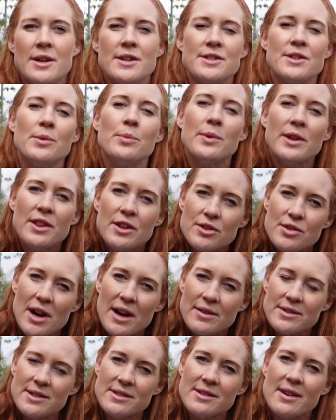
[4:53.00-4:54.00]
So with the
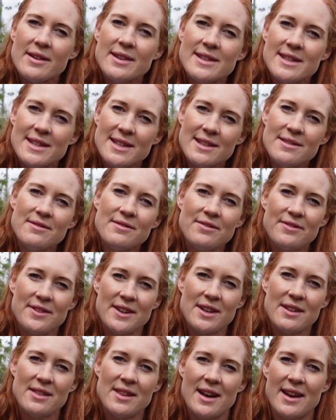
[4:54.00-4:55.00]
trousers, I didn't
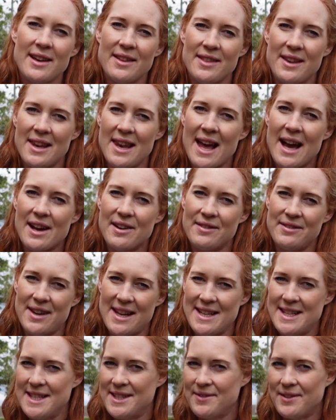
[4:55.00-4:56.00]
feel like the lack of
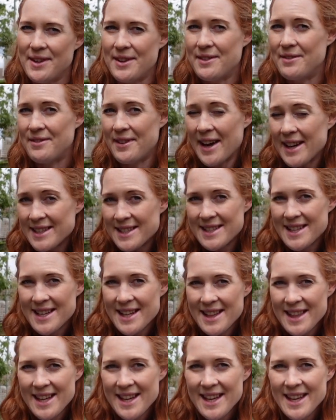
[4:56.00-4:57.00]
ladies fit affected
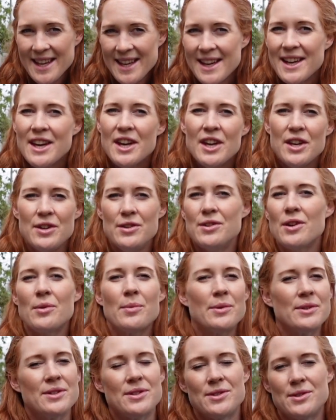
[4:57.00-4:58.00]
anything here. You don't
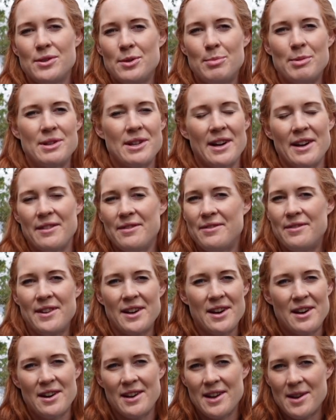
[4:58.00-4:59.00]
want super tight
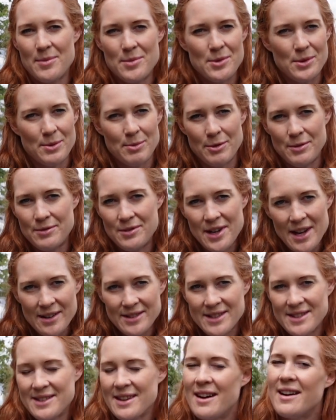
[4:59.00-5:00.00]
figure hugging waterproof
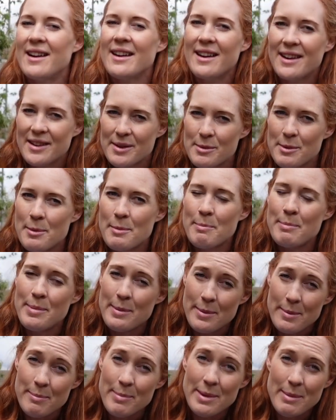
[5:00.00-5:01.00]
trousers. I like them
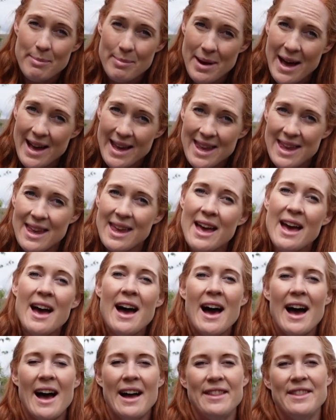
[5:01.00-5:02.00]
a bit baggy
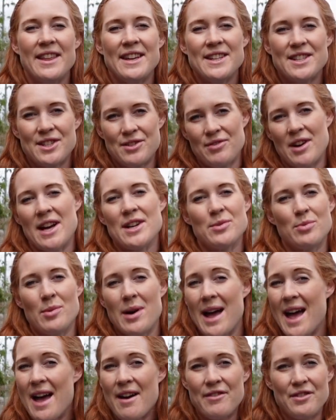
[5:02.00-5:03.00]
and they stretch
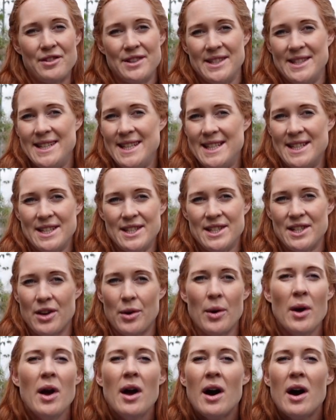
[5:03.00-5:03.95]
wherever is needed. So